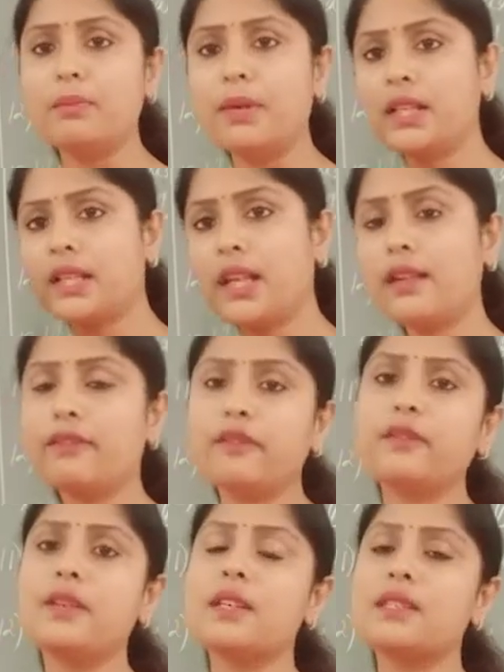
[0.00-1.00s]
But
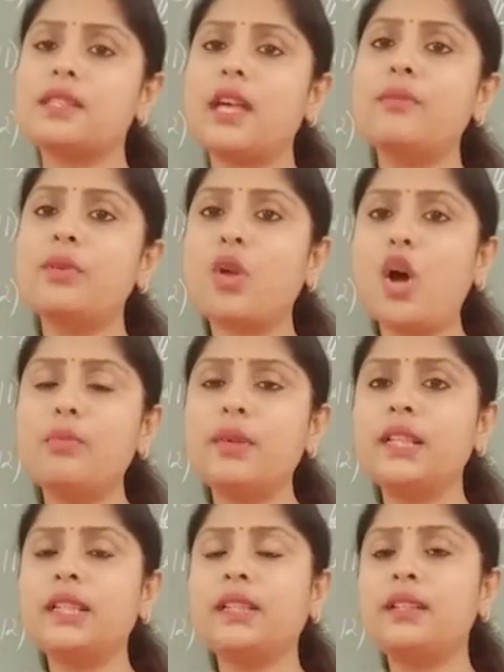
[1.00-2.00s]
if some raw
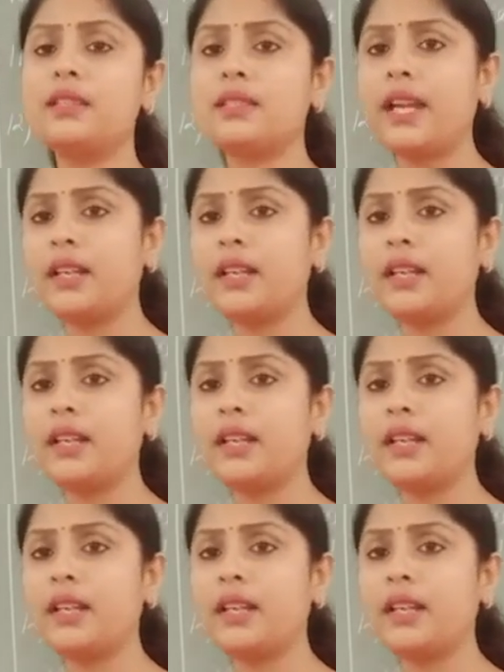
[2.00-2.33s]
material is